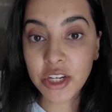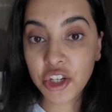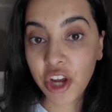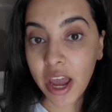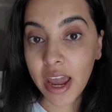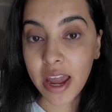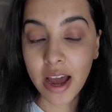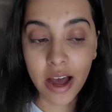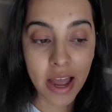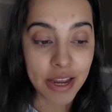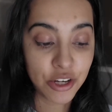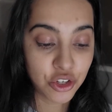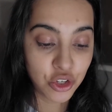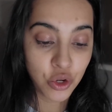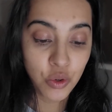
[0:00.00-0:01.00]
J. I
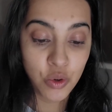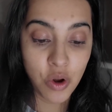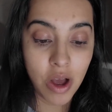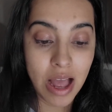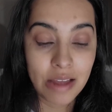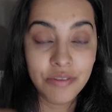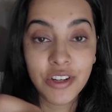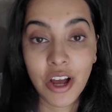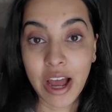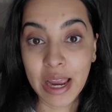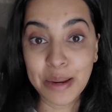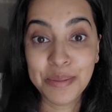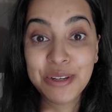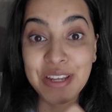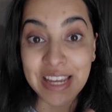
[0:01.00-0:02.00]
do not have
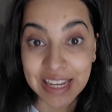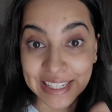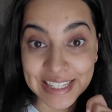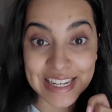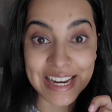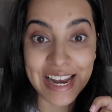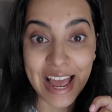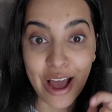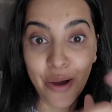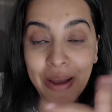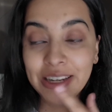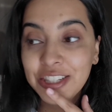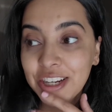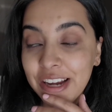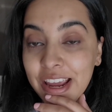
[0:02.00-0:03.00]
time to eat it now,
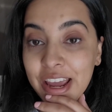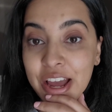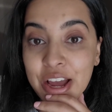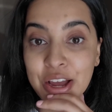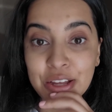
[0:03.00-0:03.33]
actually,